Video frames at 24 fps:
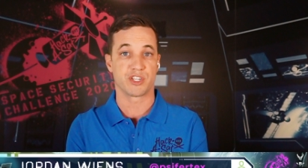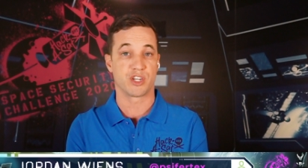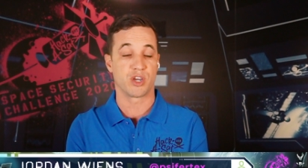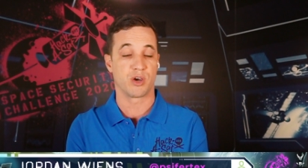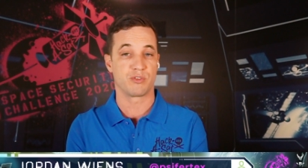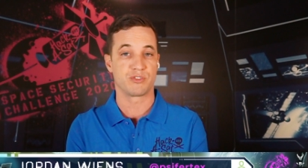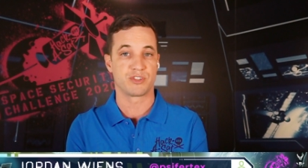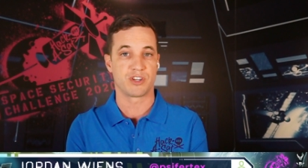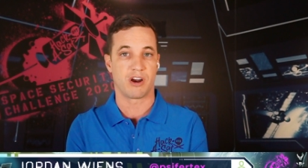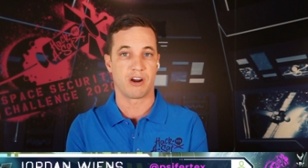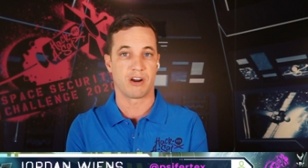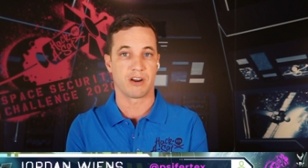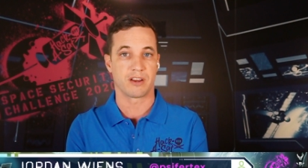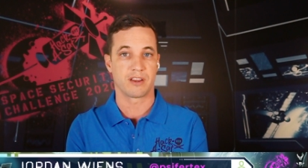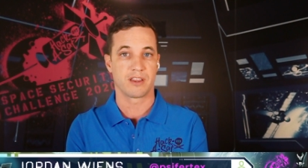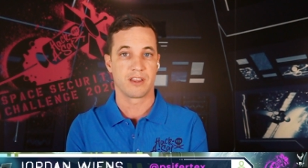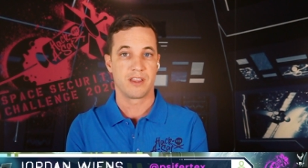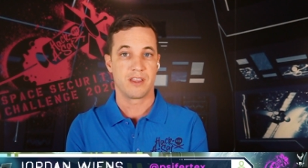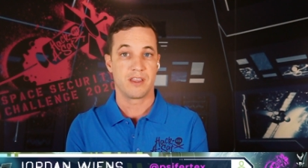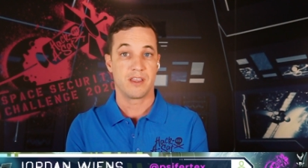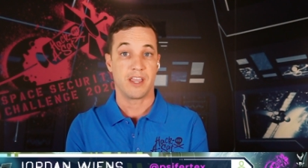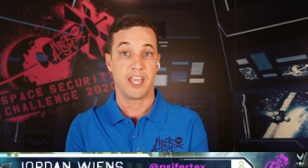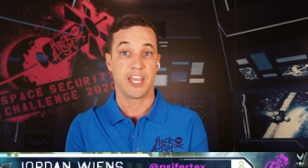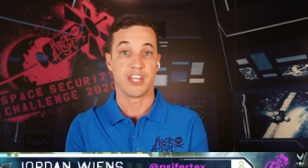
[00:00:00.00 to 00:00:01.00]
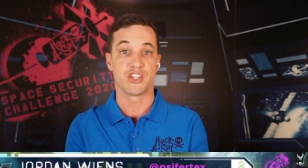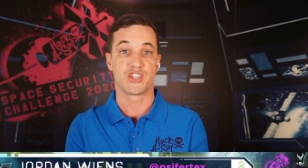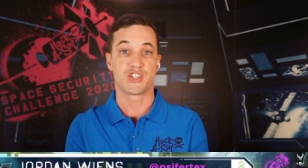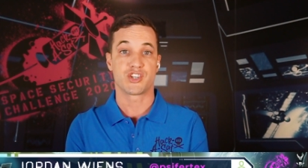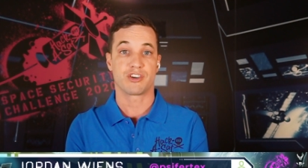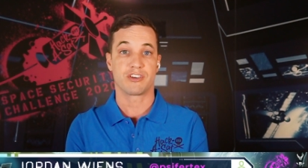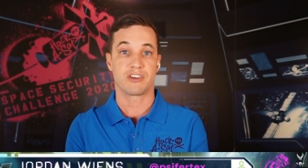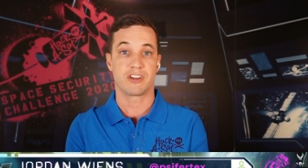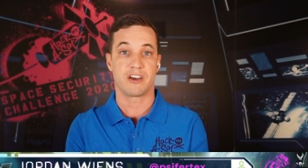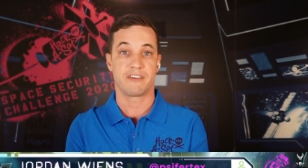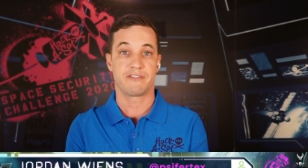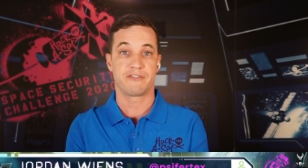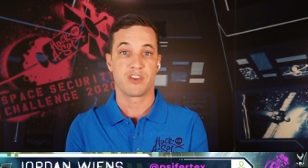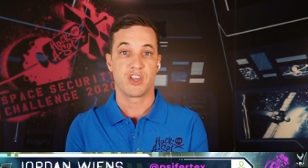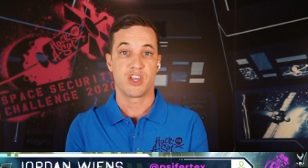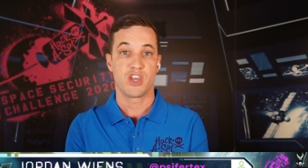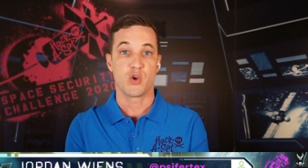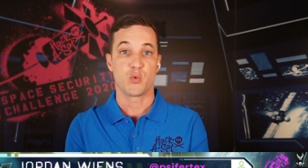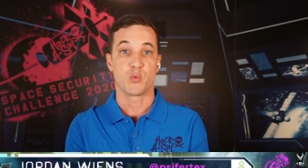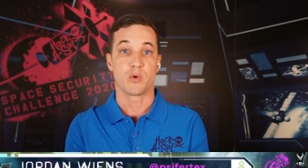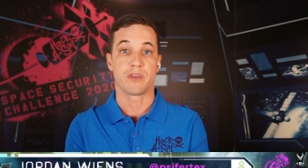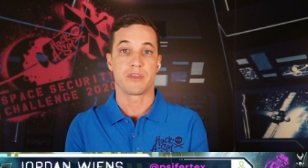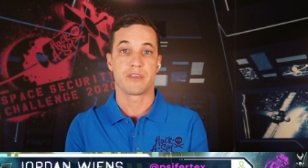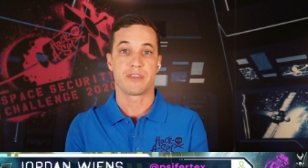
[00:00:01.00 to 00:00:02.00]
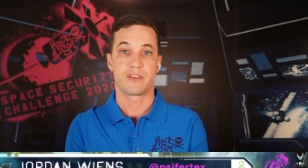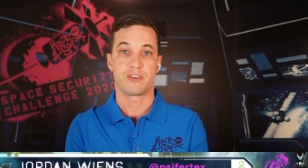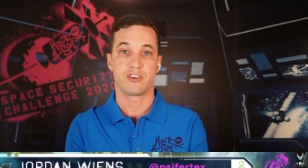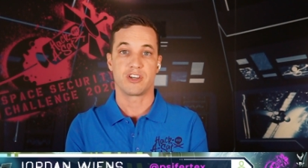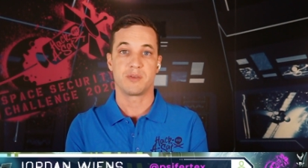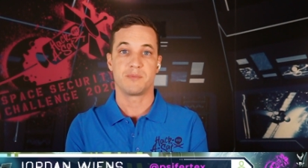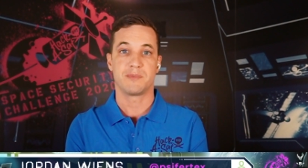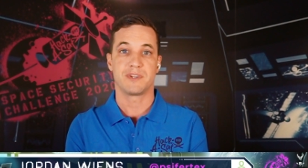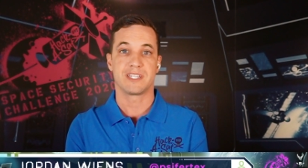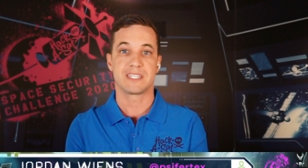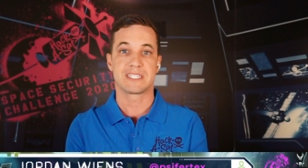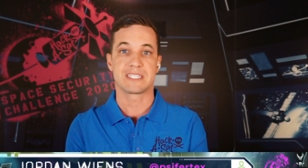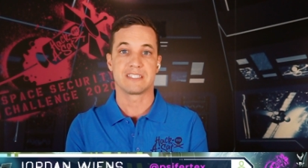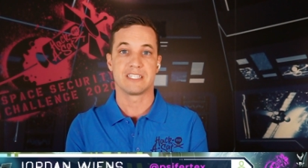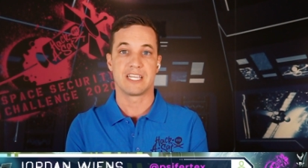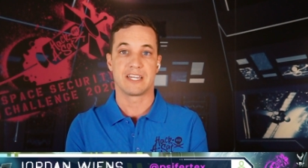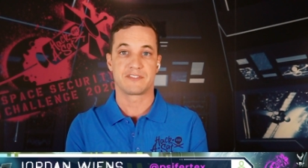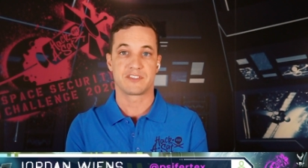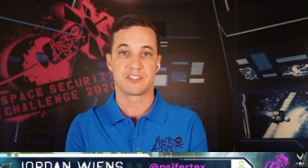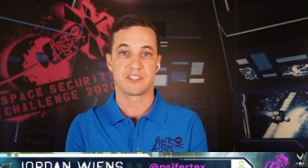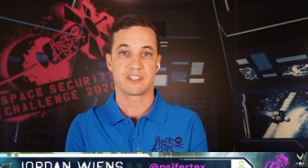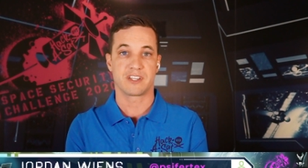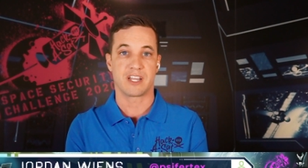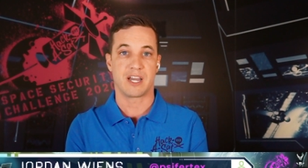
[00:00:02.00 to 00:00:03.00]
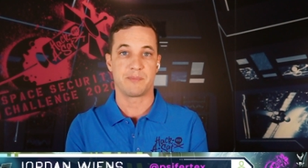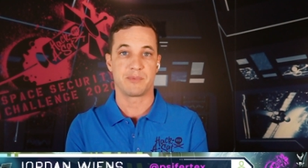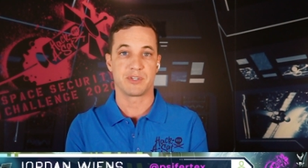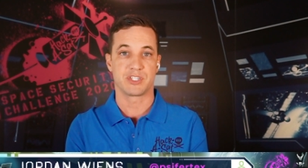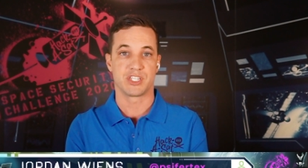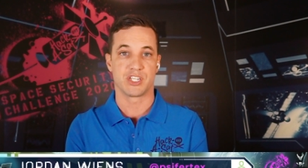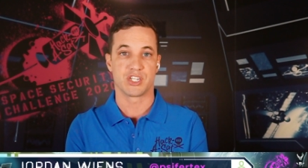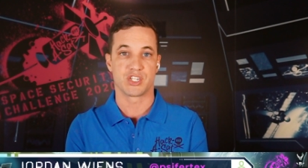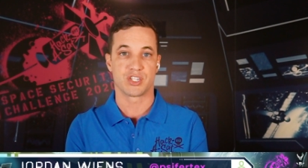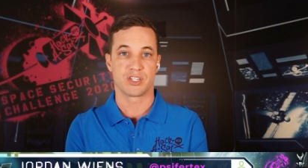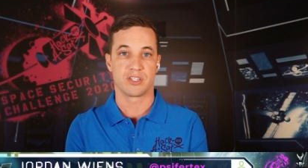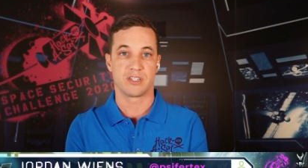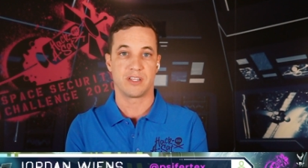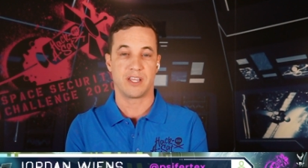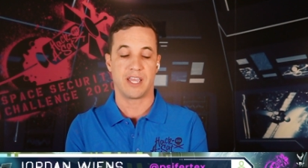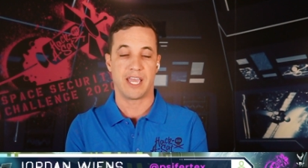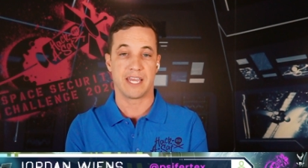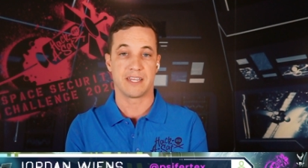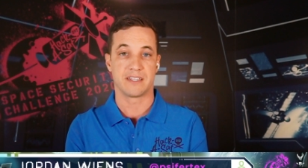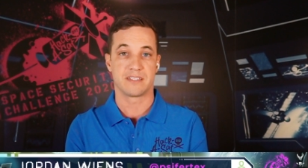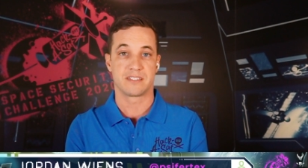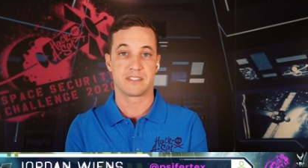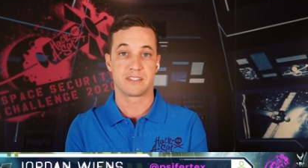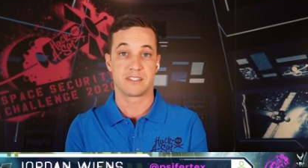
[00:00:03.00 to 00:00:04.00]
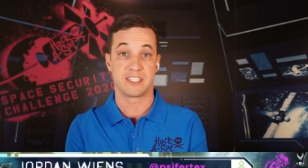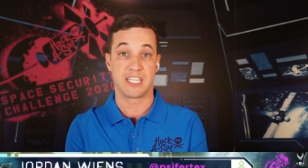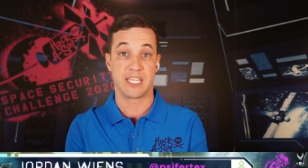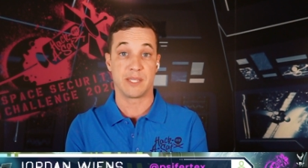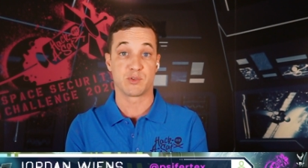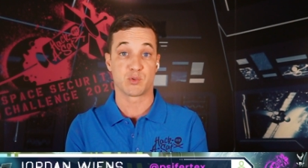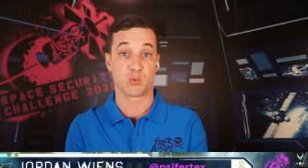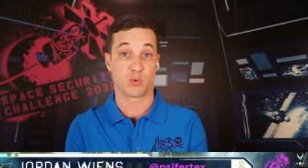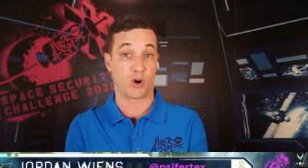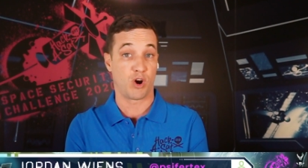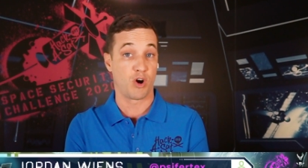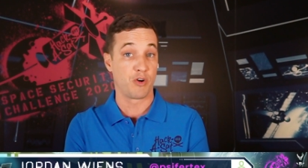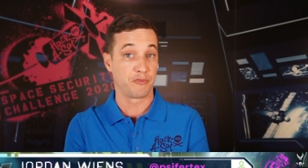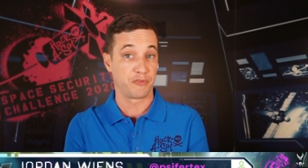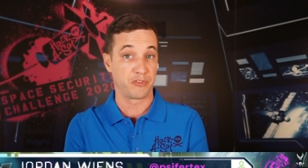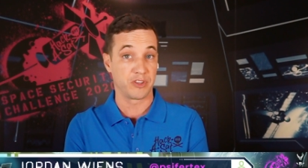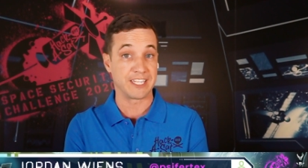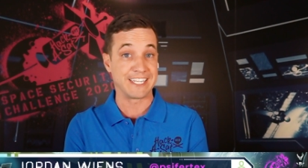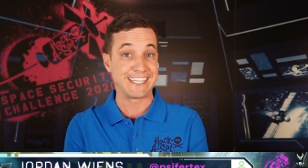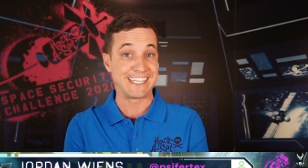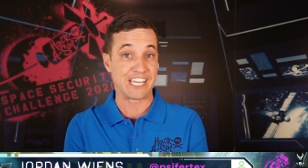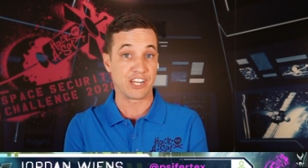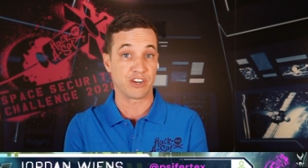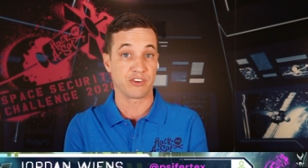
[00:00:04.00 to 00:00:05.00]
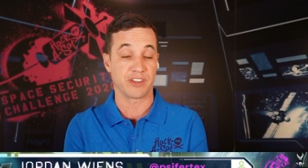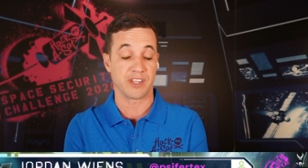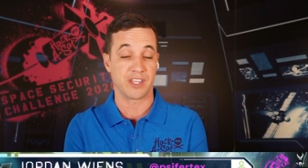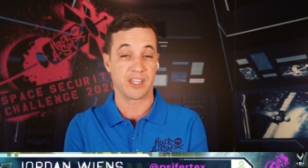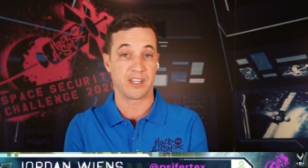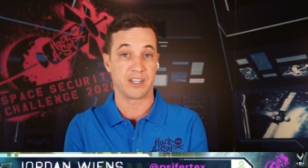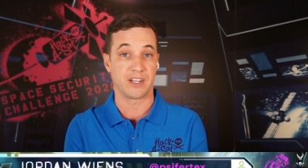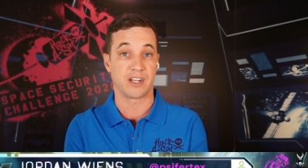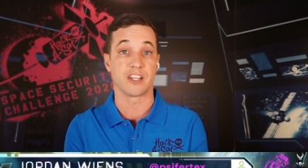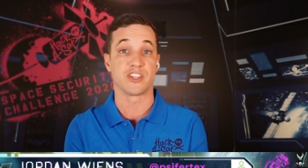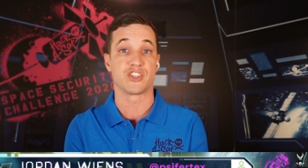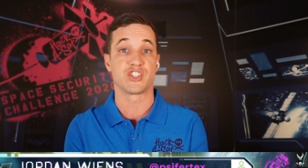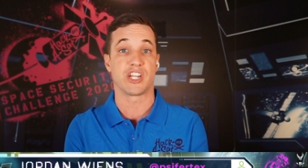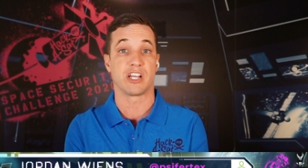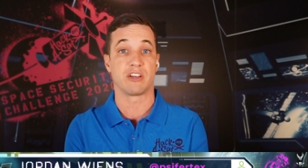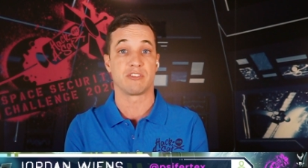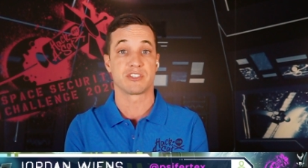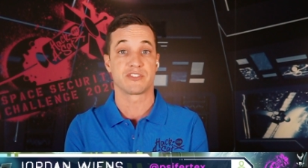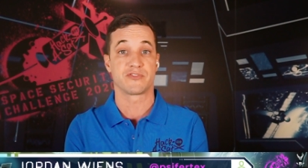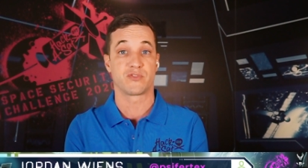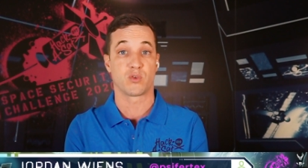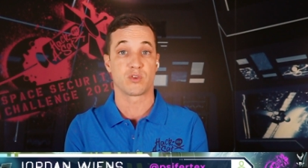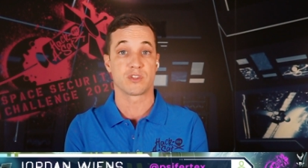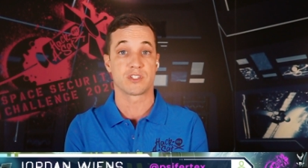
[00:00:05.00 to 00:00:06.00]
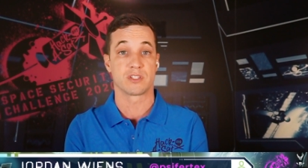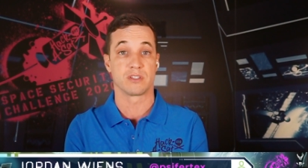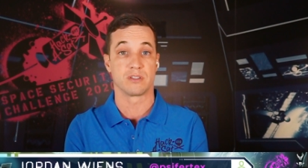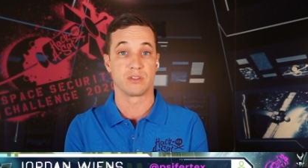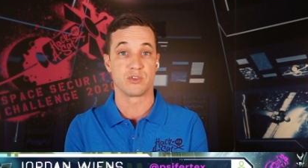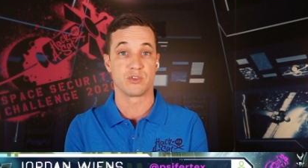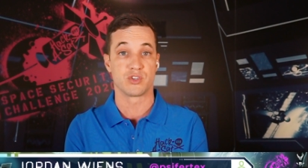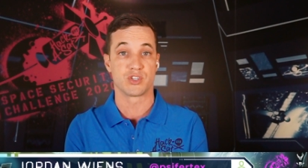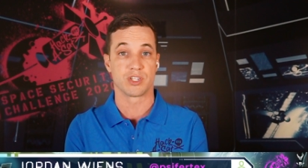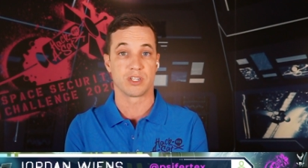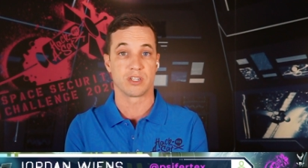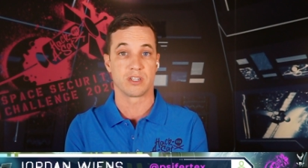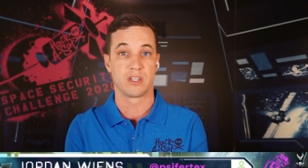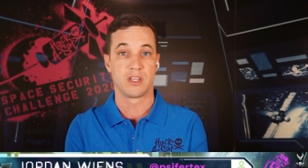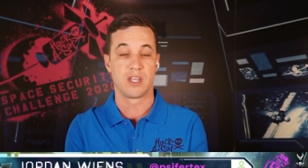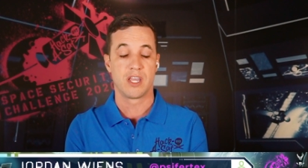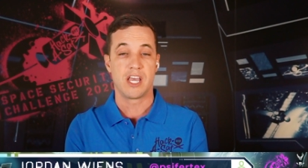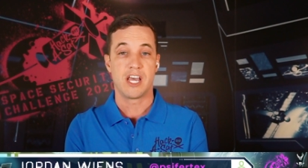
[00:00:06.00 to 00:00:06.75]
go dark, and sure enough, with 30 minutes left in the competition, as teams were hopefully nearing in on a Challenge 4 solution,